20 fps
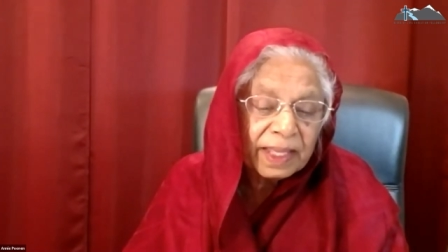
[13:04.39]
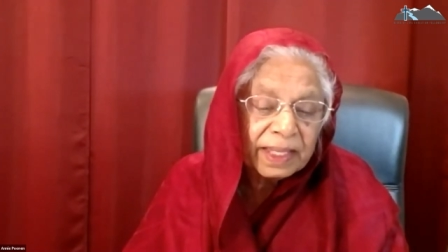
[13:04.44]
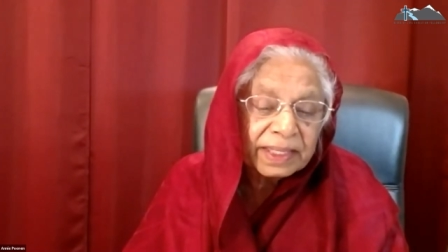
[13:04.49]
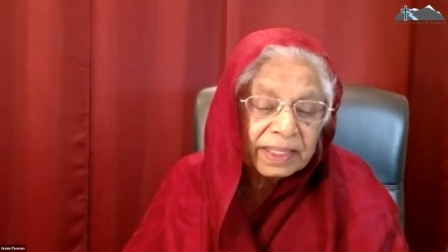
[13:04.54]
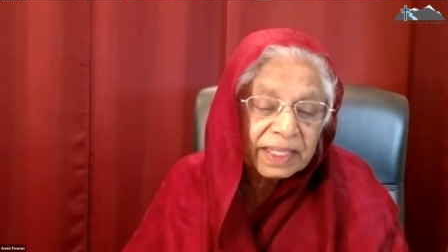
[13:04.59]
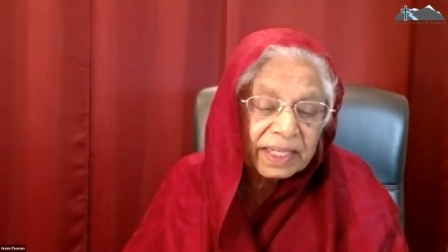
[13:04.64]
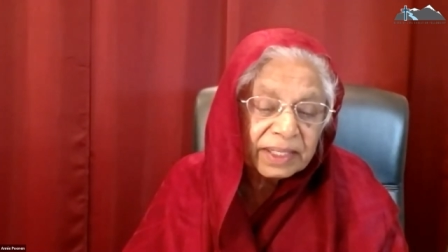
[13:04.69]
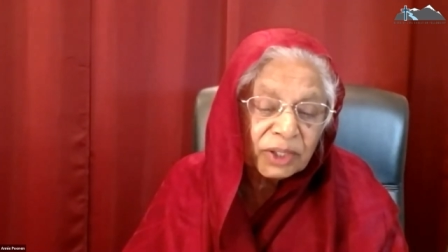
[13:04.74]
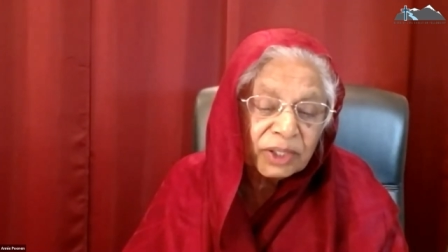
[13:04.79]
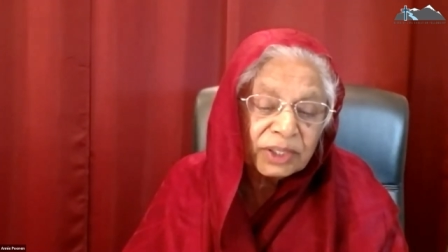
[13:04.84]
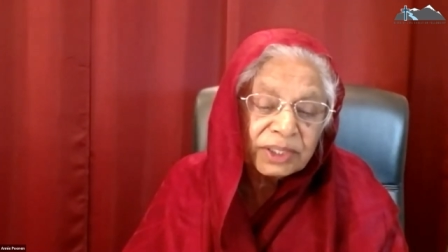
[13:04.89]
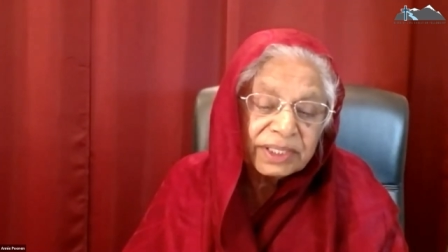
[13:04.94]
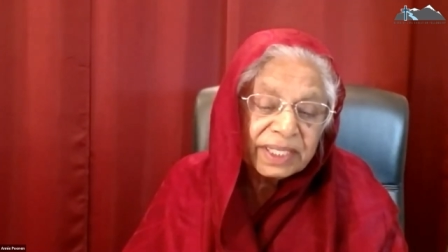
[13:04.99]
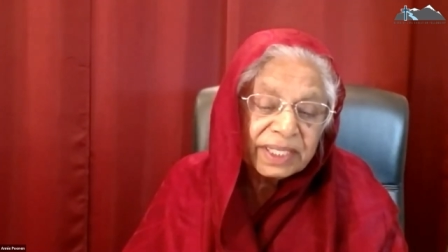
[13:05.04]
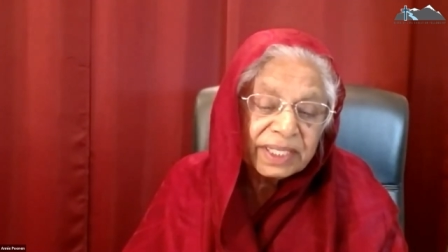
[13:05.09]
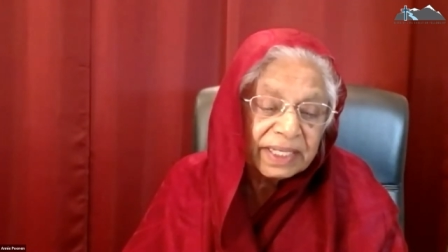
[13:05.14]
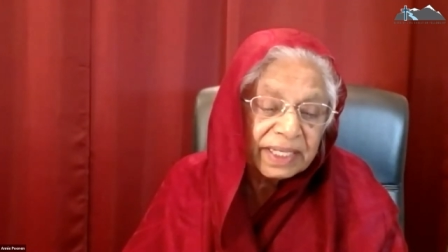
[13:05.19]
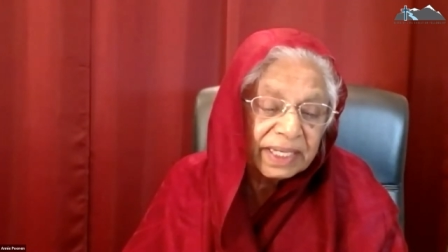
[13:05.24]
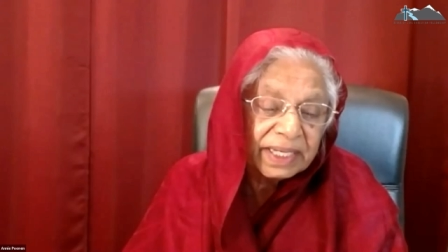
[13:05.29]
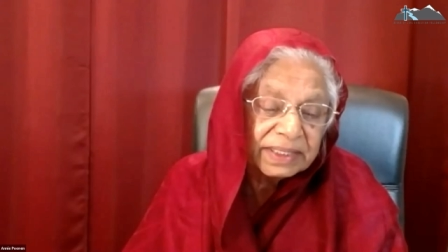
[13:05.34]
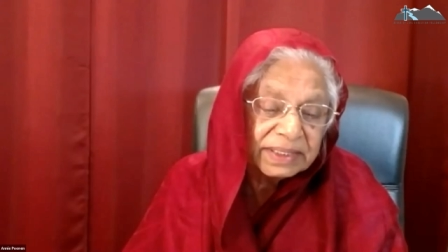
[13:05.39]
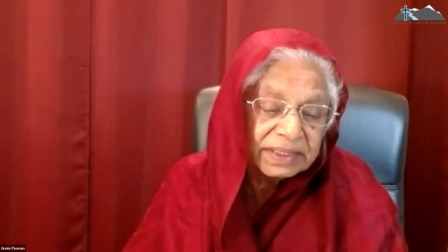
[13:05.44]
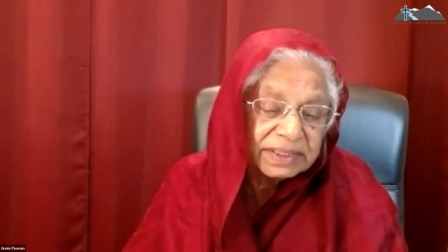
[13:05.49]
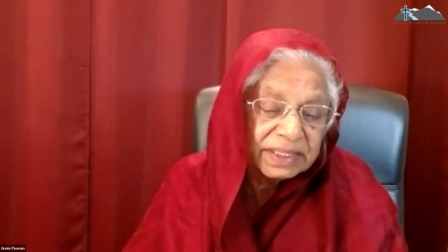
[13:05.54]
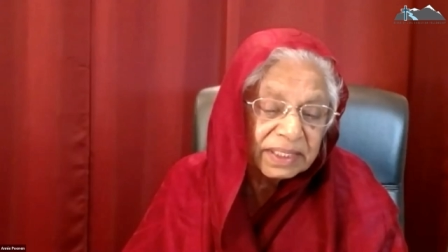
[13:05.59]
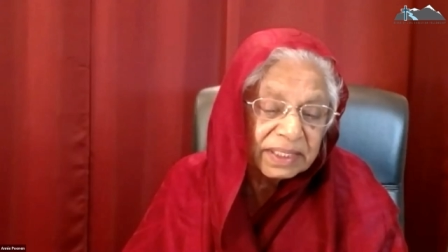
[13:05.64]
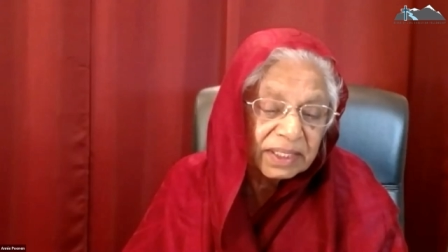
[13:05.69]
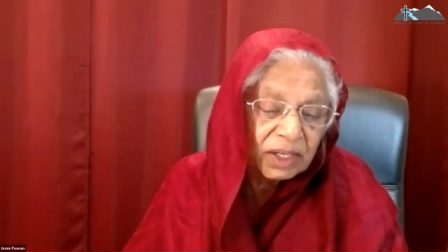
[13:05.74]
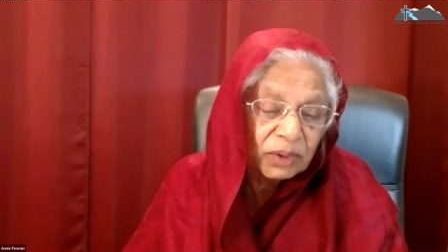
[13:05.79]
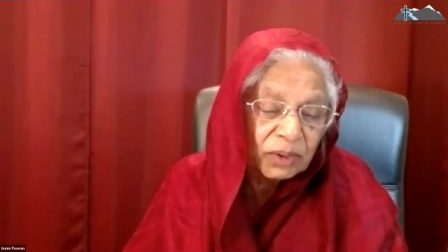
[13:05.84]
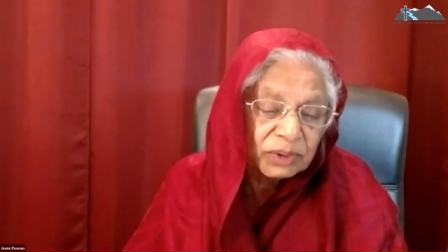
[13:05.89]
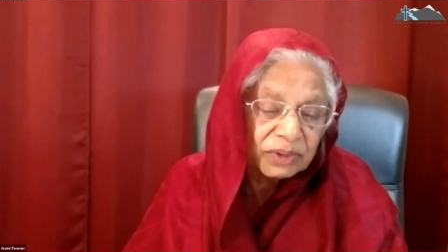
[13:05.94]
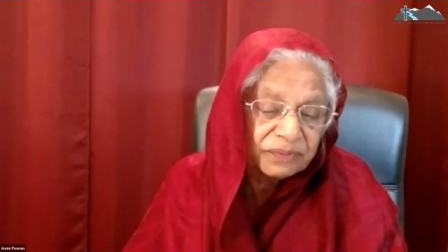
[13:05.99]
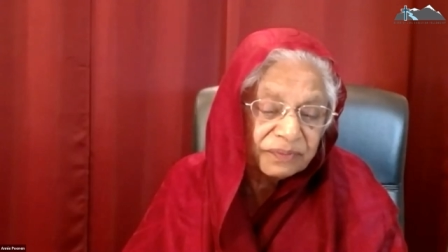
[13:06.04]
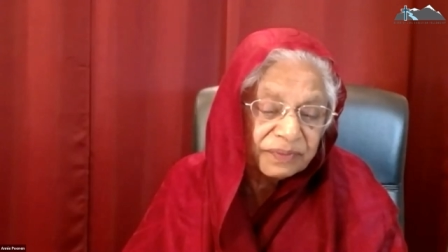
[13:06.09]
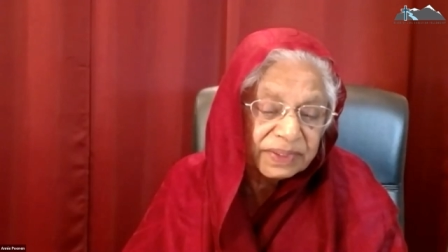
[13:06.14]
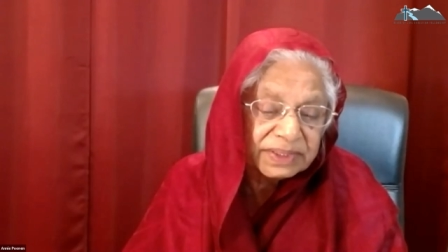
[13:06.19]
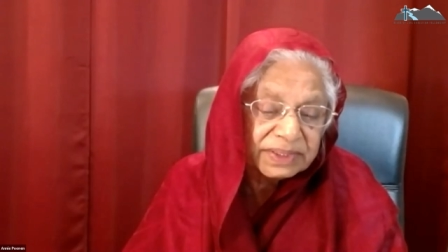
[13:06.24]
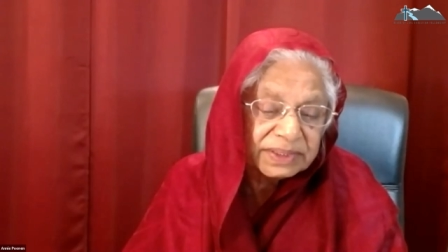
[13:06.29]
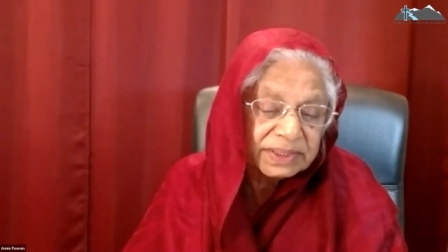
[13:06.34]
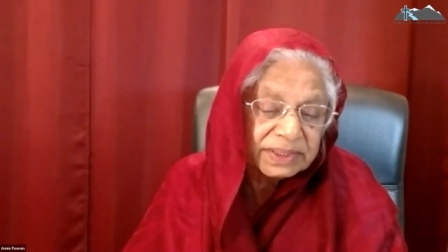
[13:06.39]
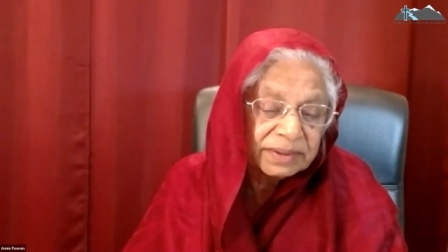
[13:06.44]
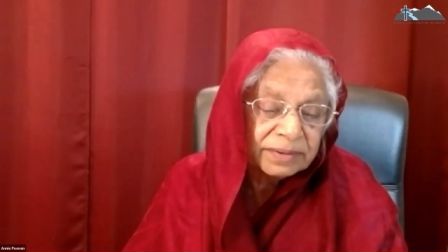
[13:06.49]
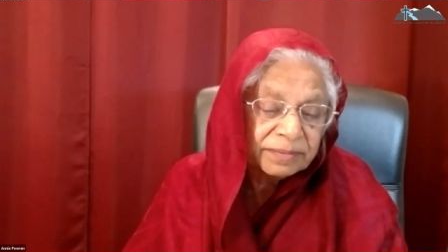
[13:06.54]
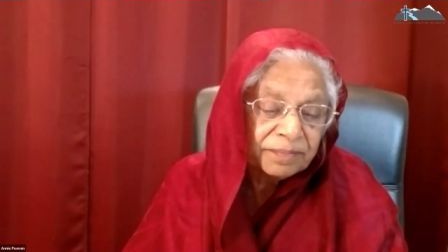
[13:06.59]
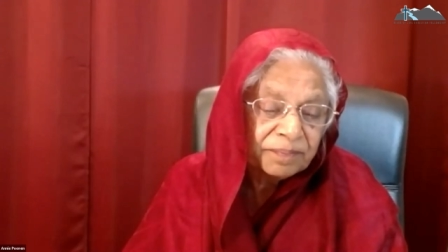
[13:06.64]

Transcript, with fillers: and cannot take anything out of it.